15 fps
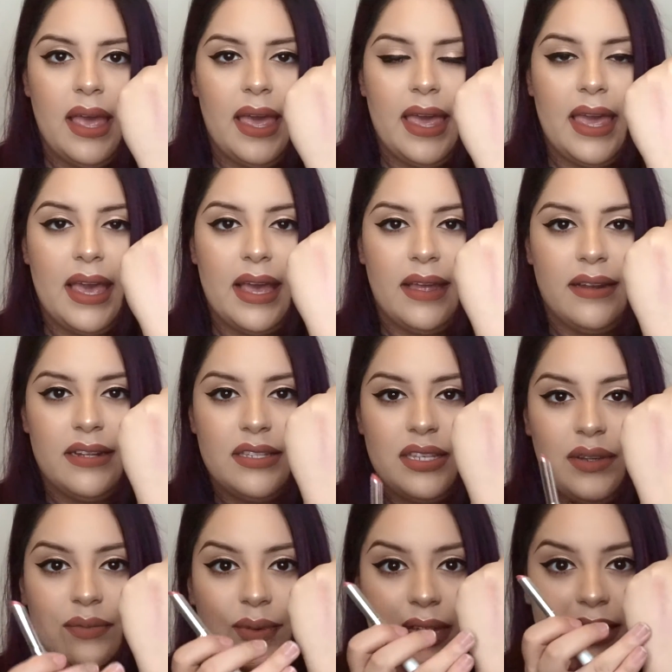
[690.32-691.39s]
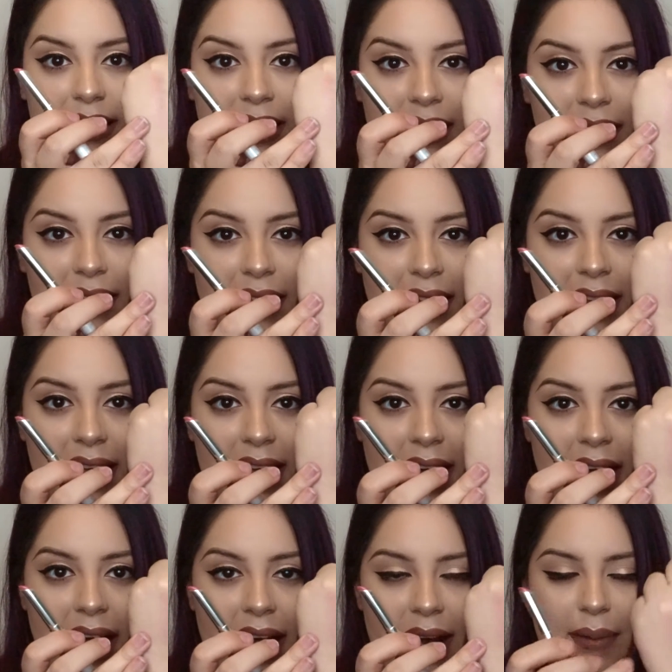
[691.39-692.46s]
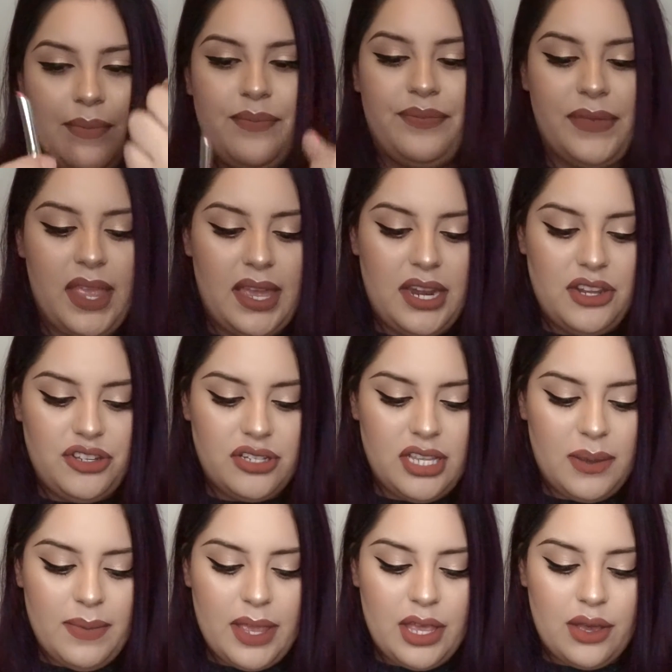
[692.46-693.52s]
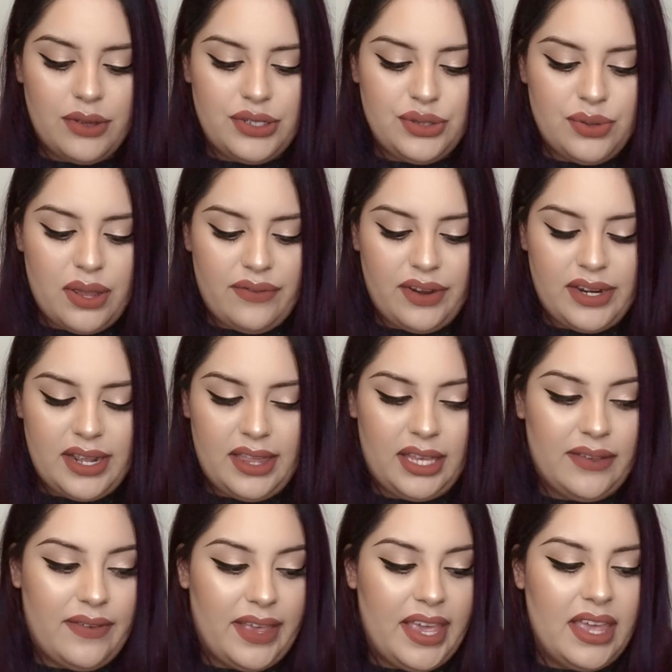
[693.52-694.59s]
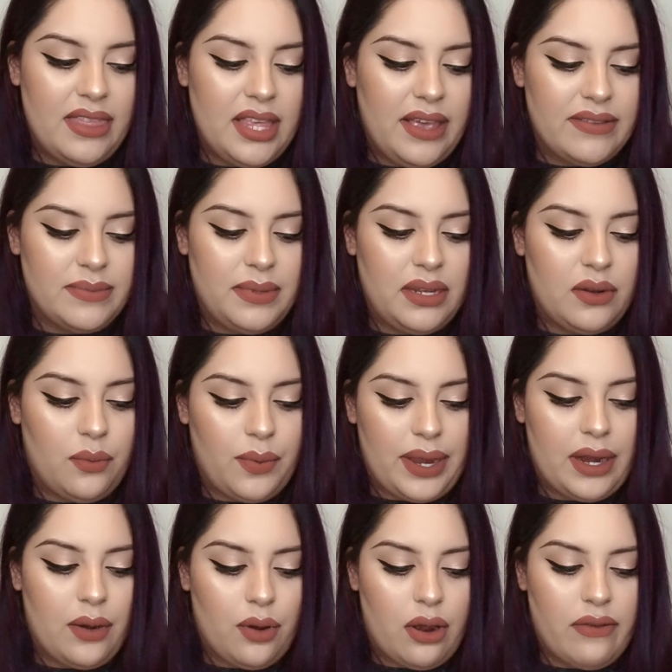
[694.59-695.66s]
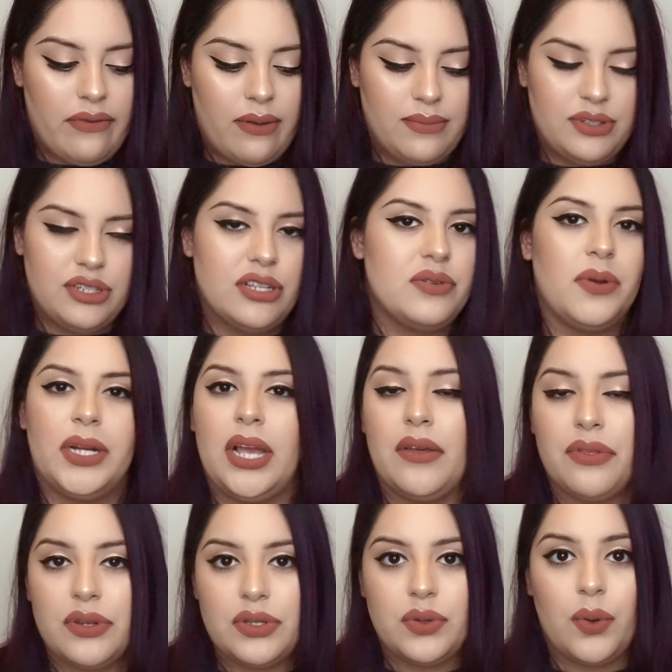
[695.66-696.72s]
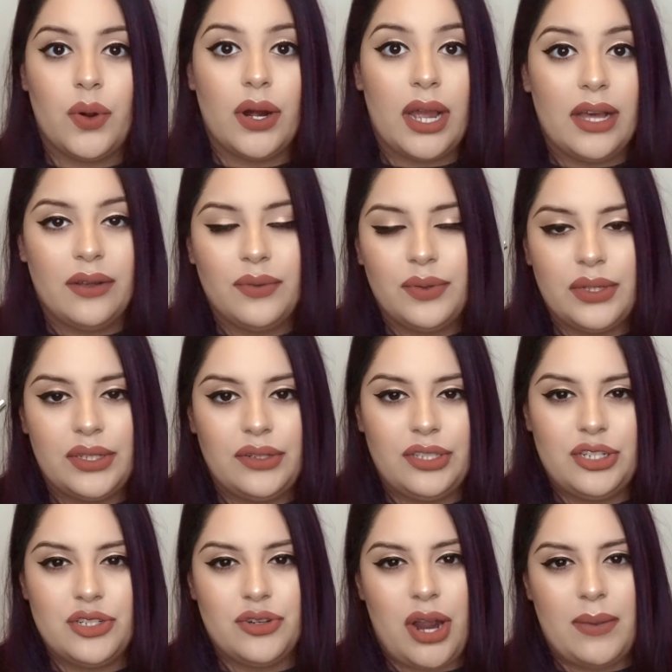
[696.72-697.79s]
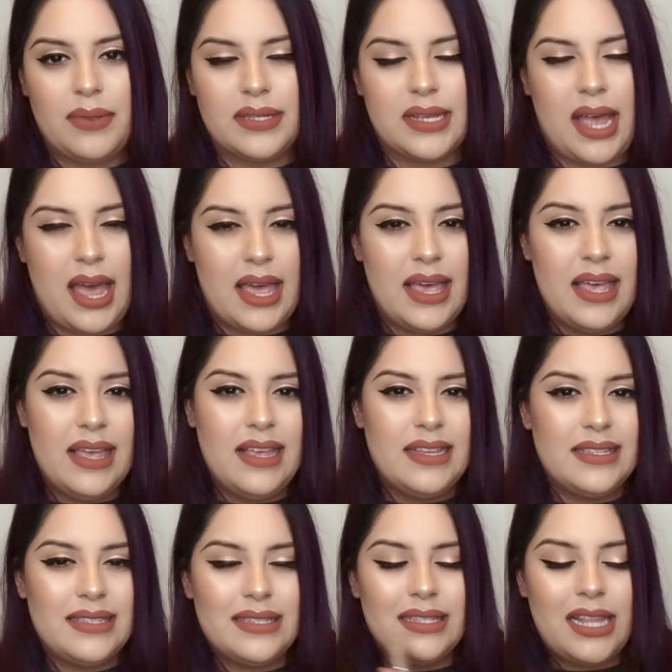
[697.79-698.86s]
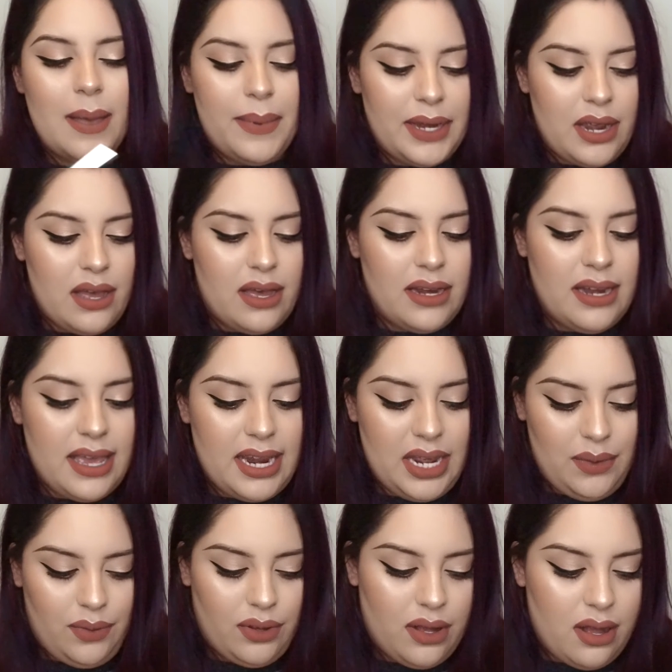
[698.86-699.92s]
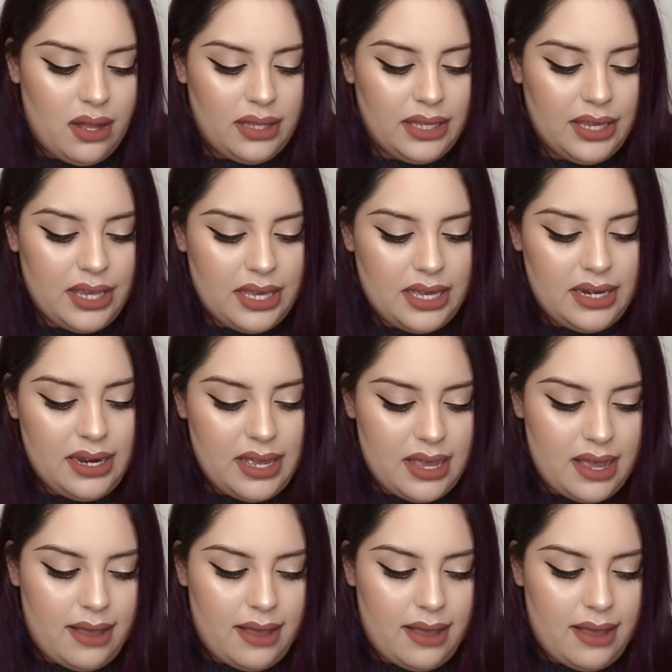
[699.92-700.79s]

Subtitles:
and it's like right there. And it's just like my go-to every day. Like if I can't think of something to wear, or if I'm just running out the door, I will literally just grab this guy, slap it on, and I will call it good.